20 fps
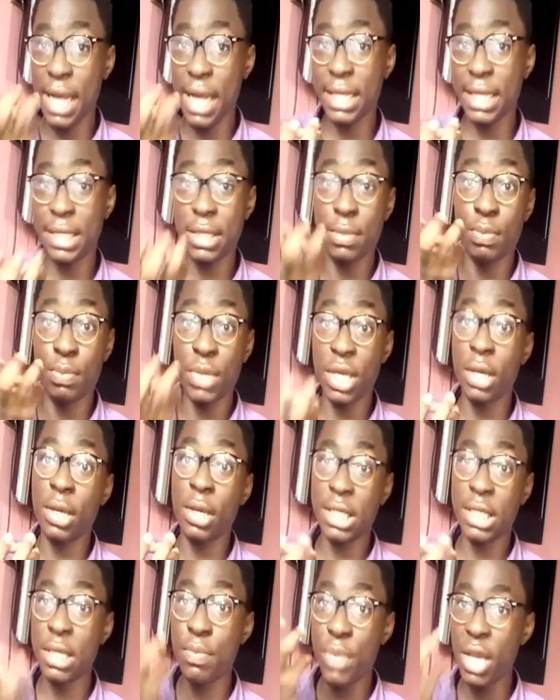it's
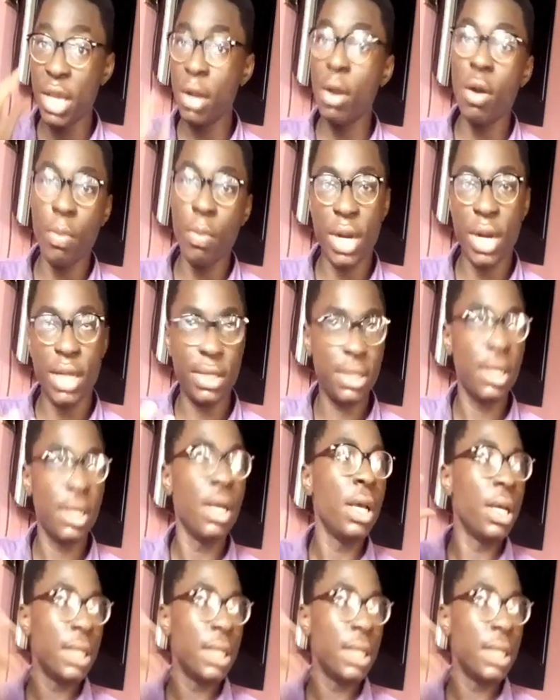a big lump, right?